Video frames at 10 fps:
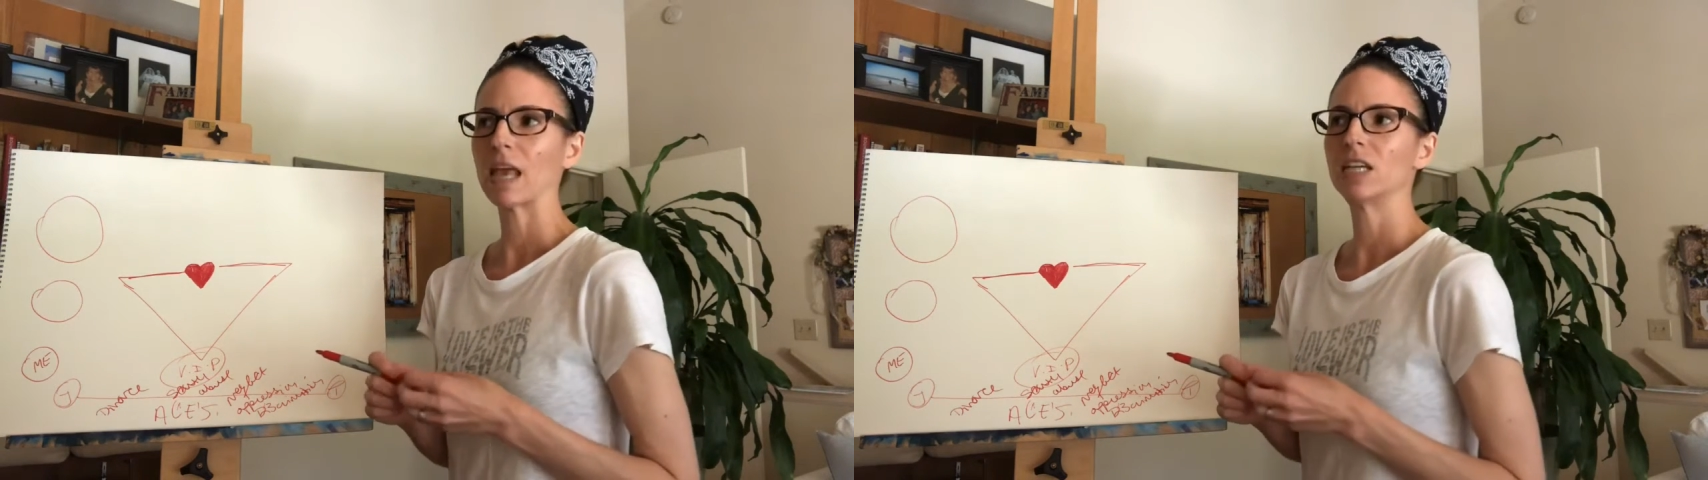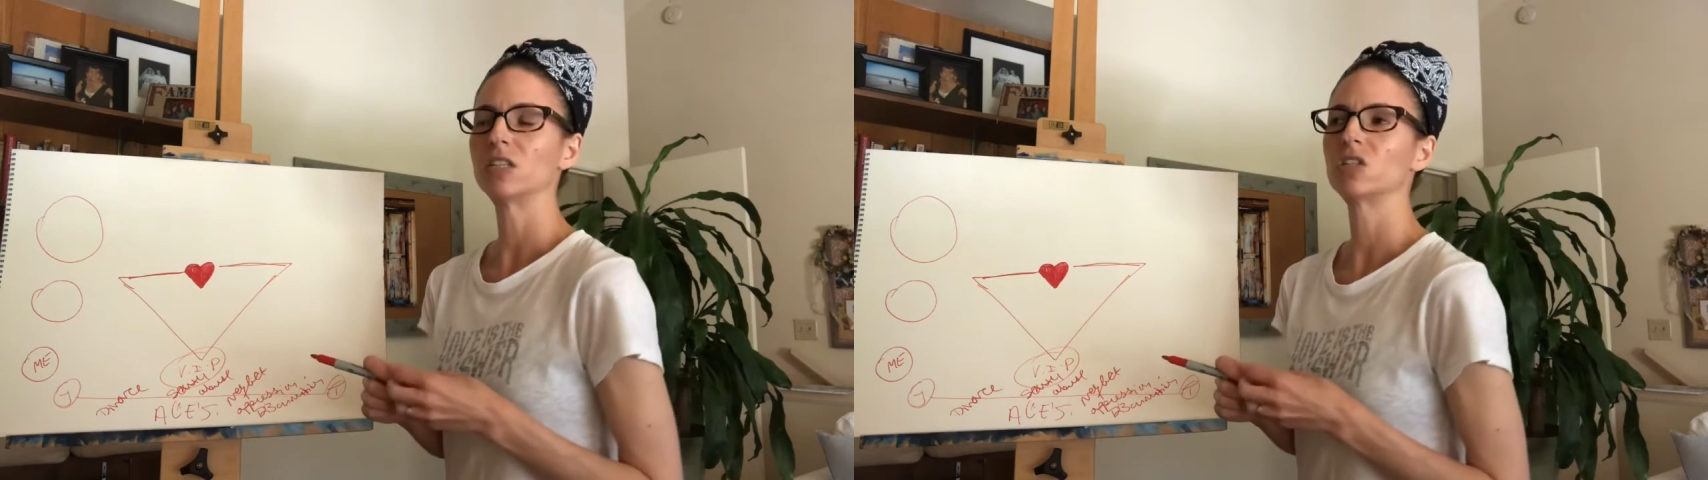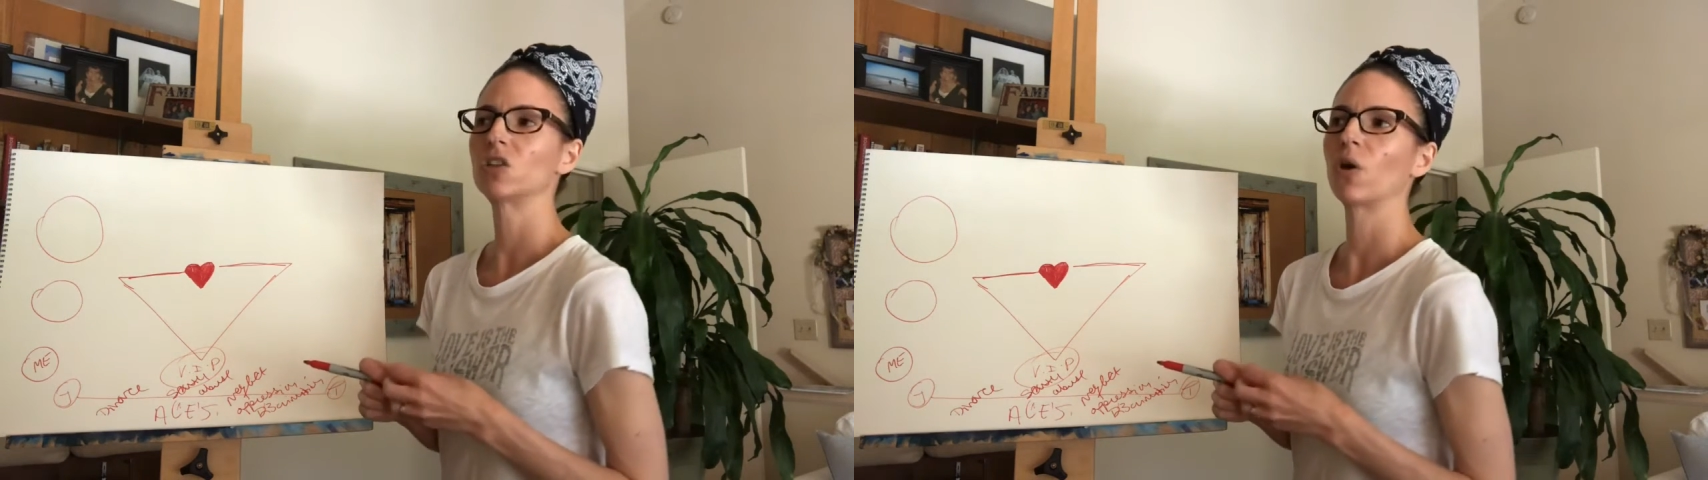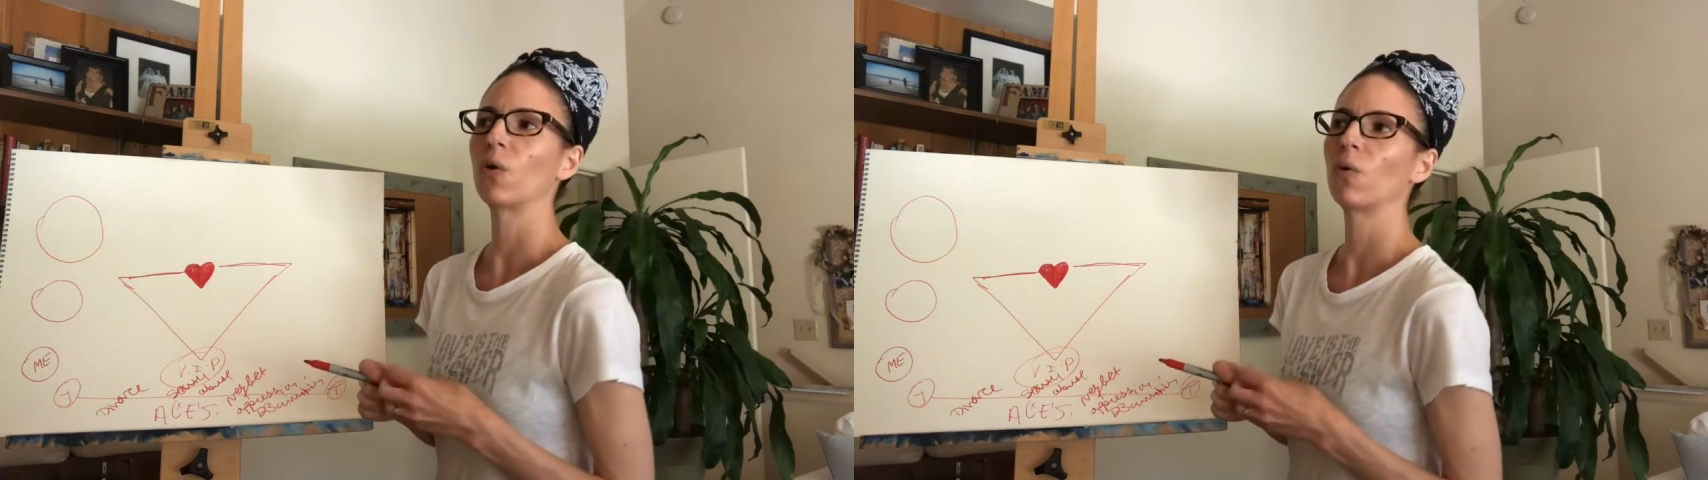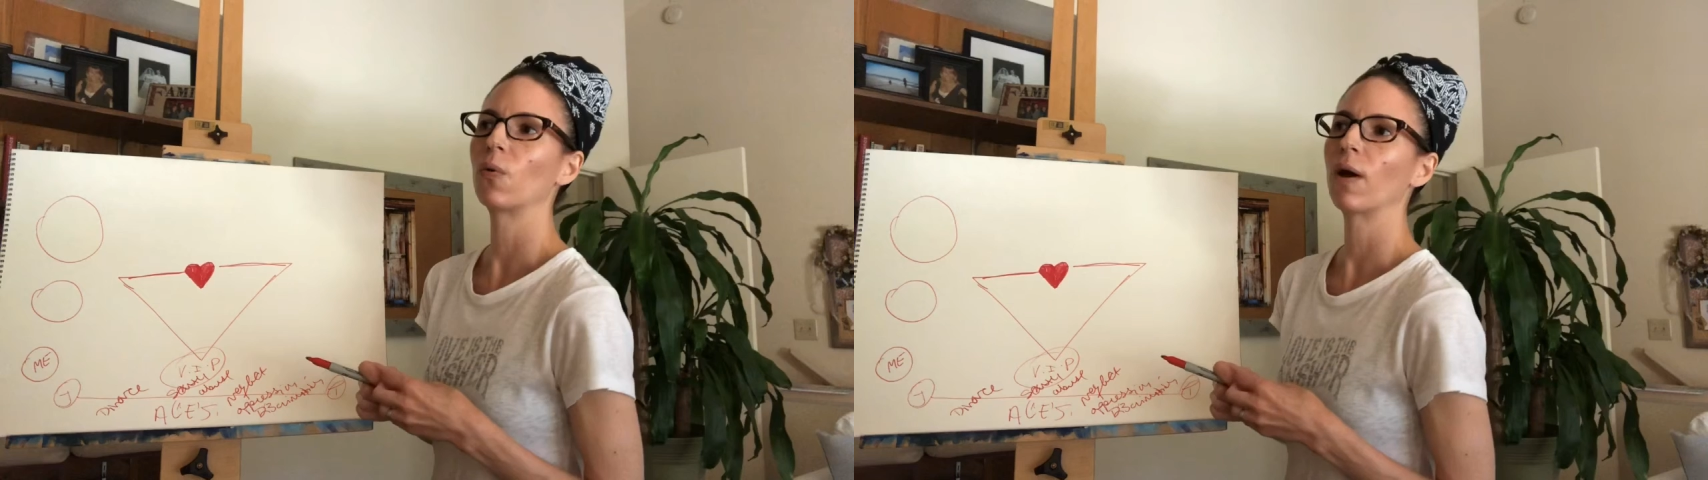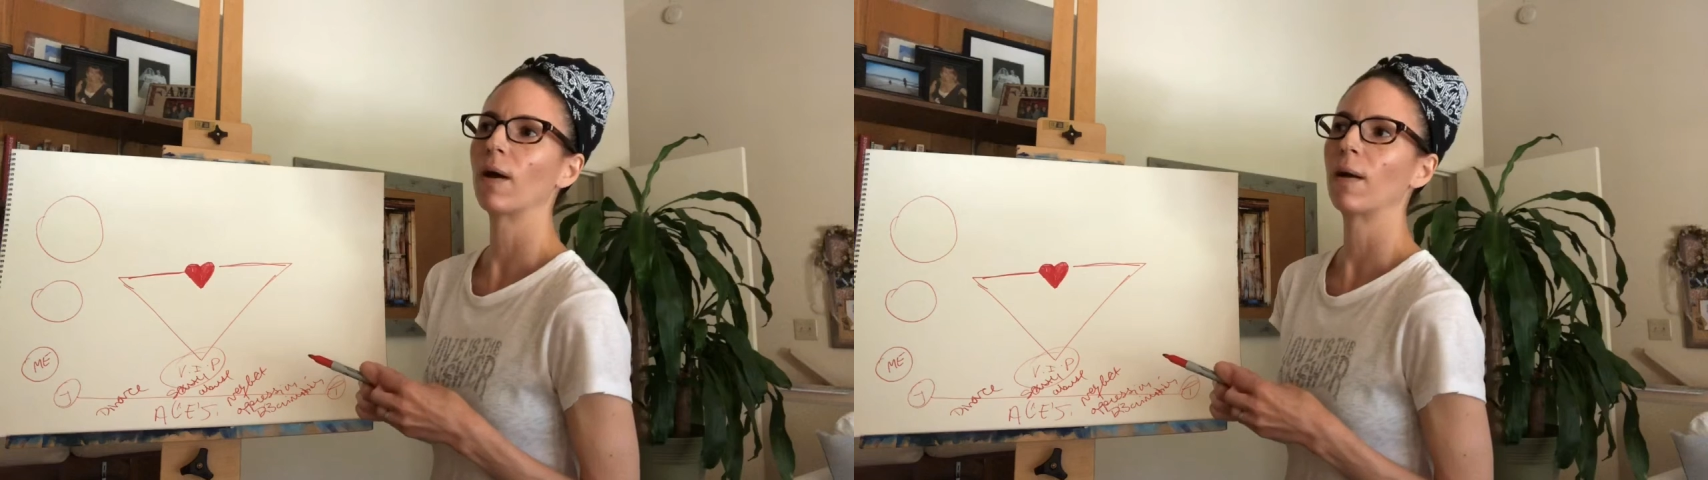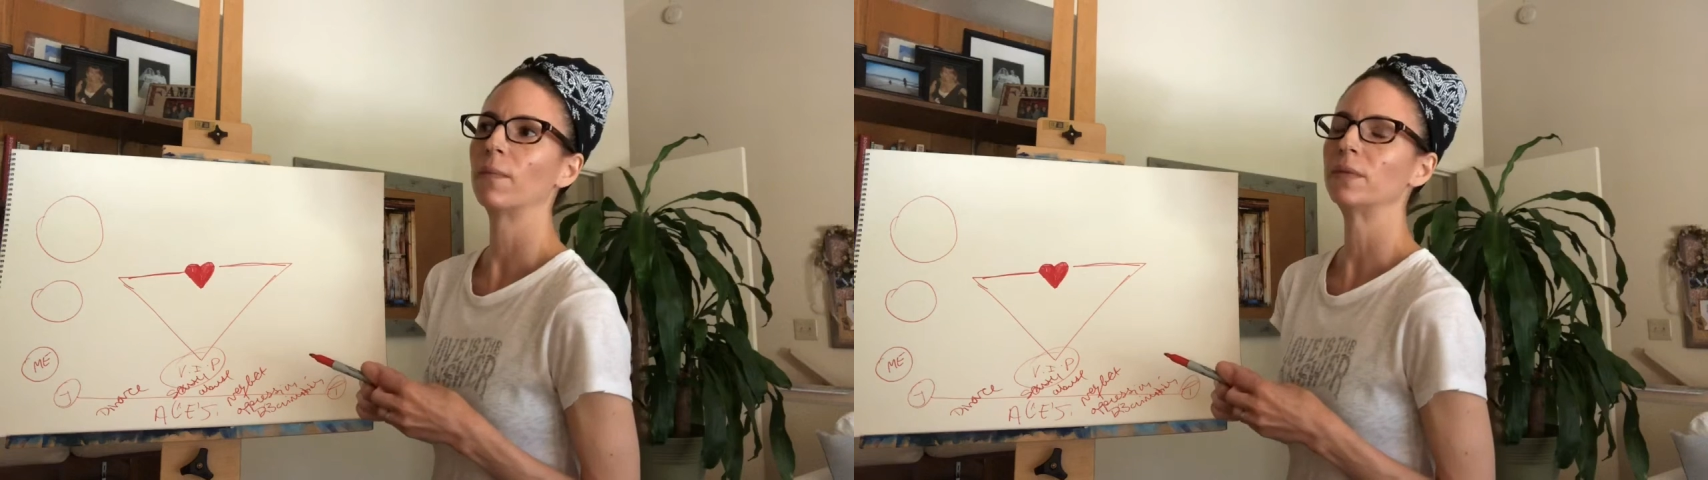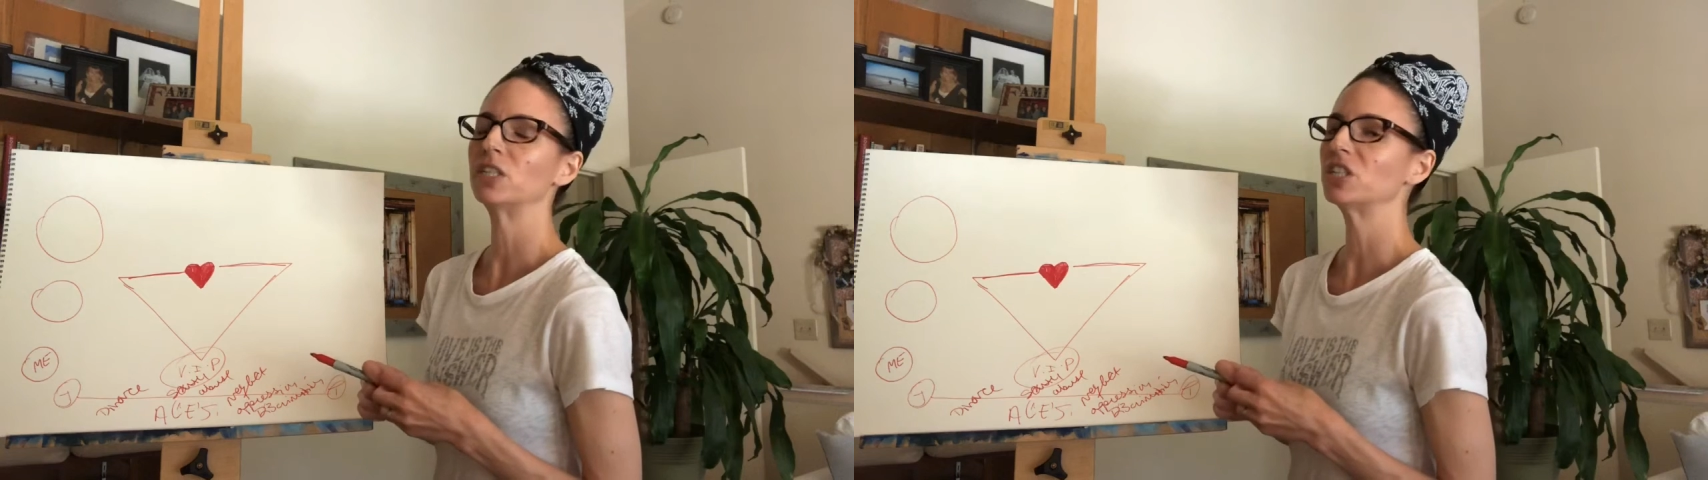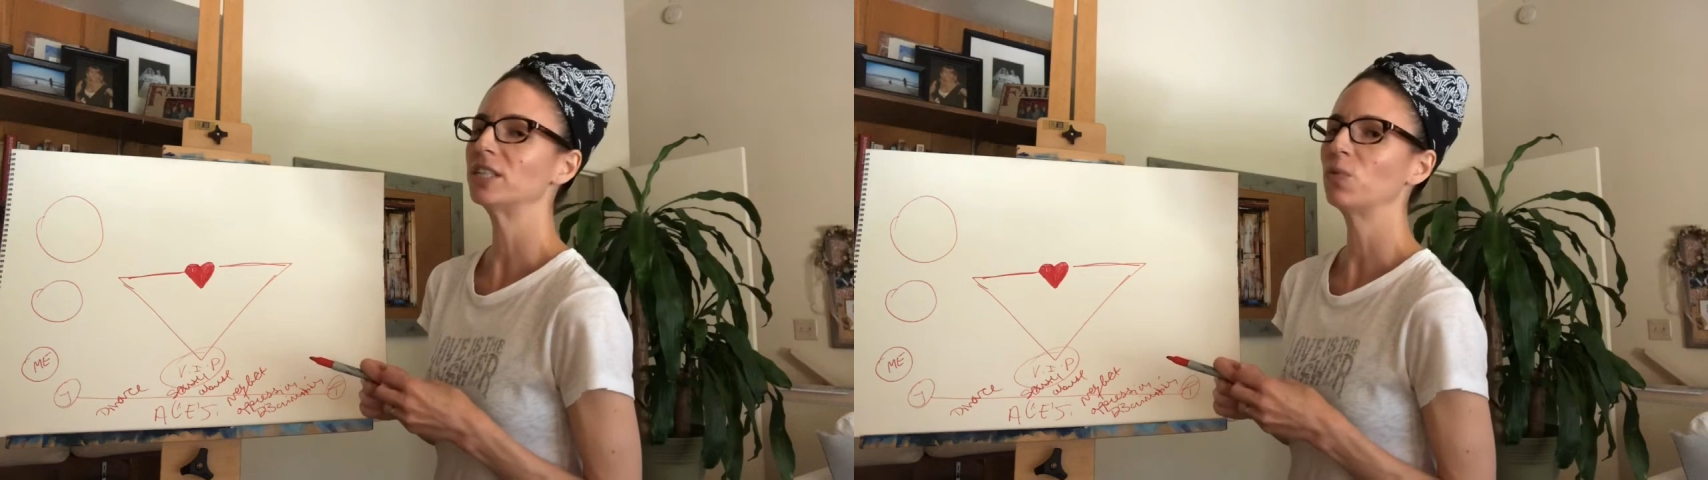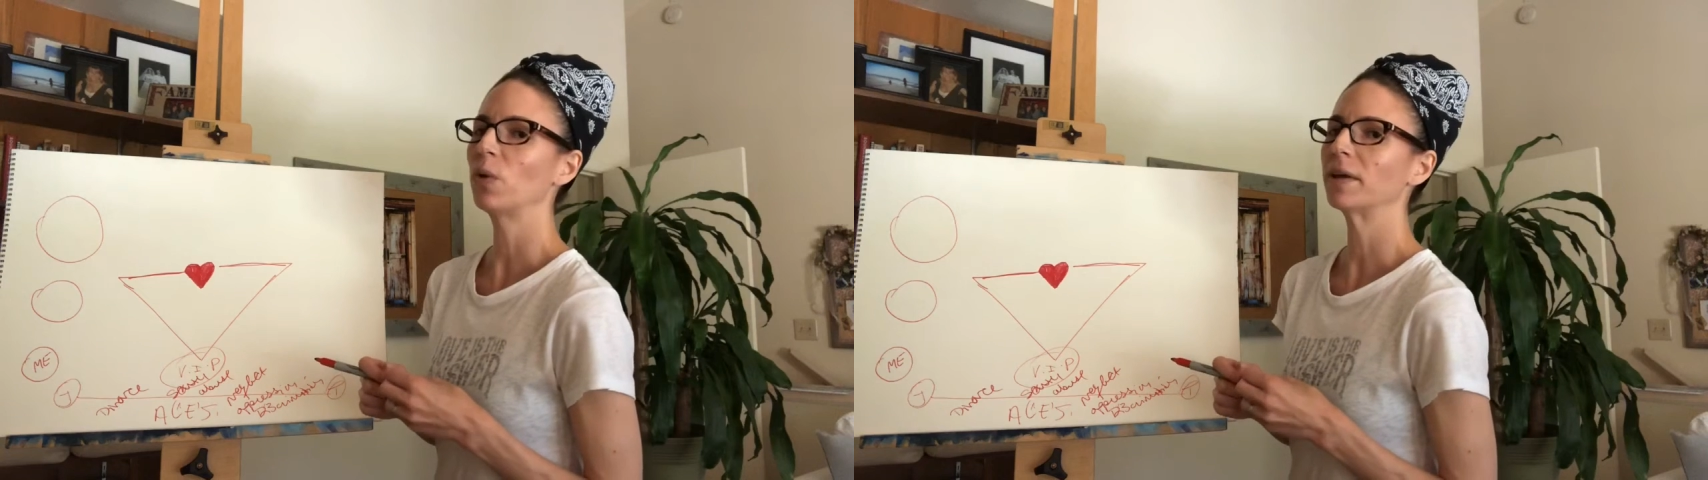And so, and she
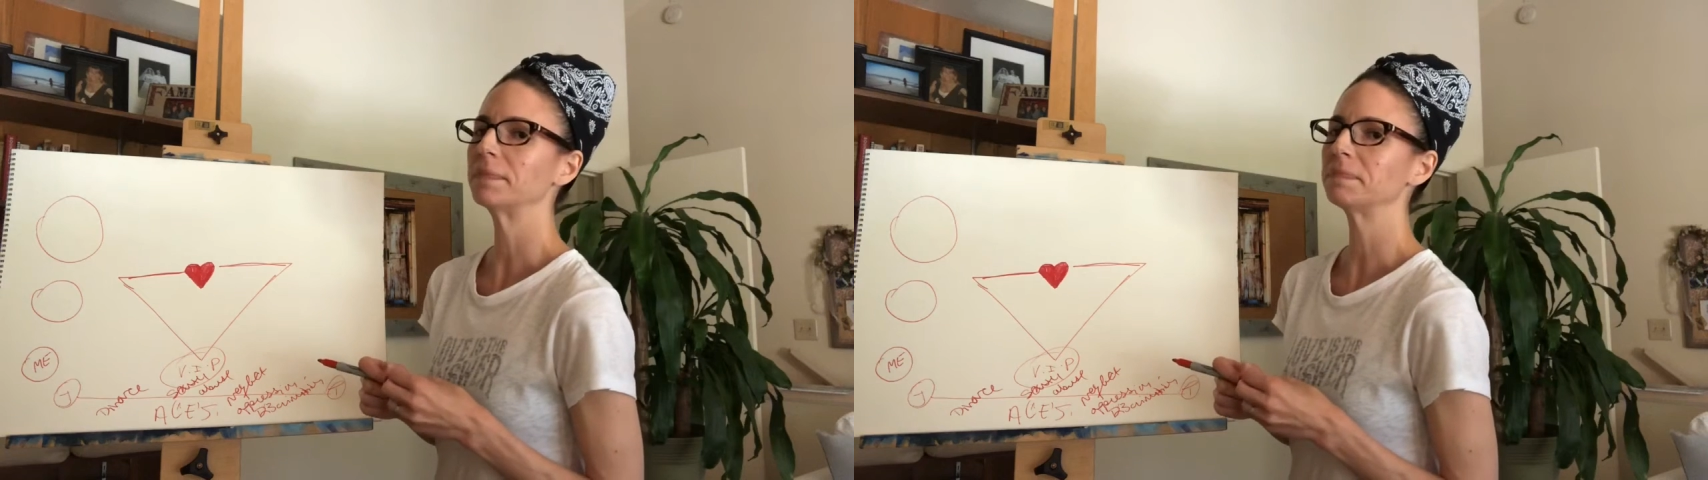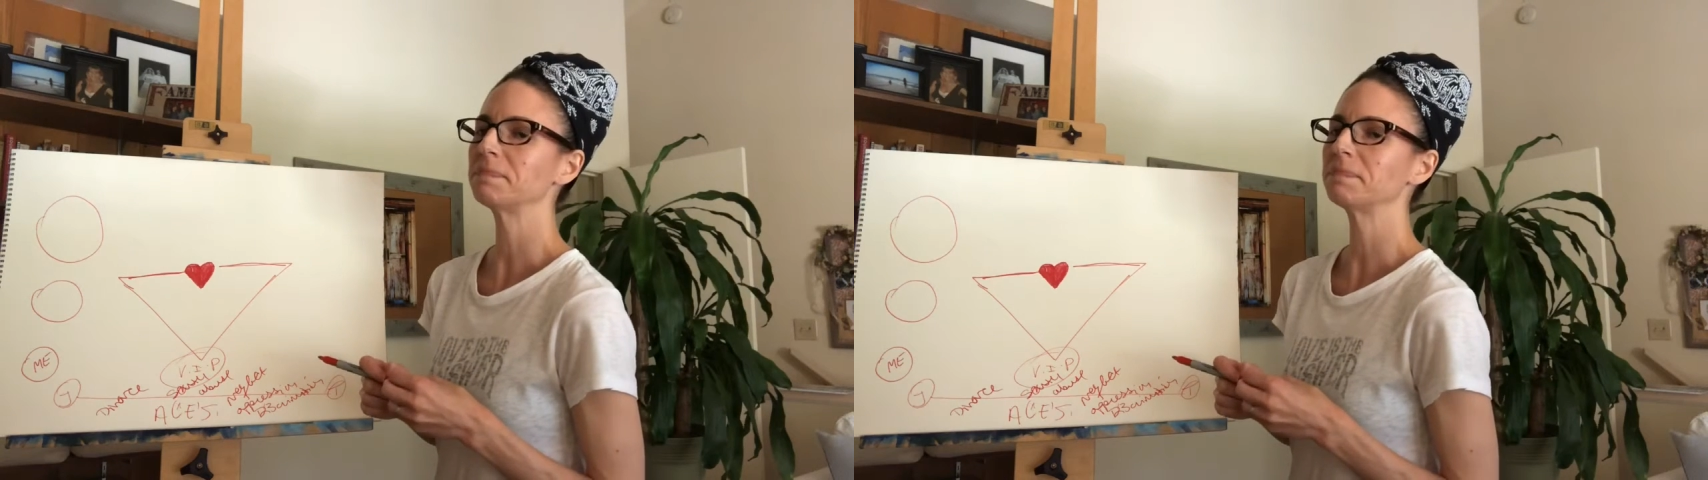didn't win.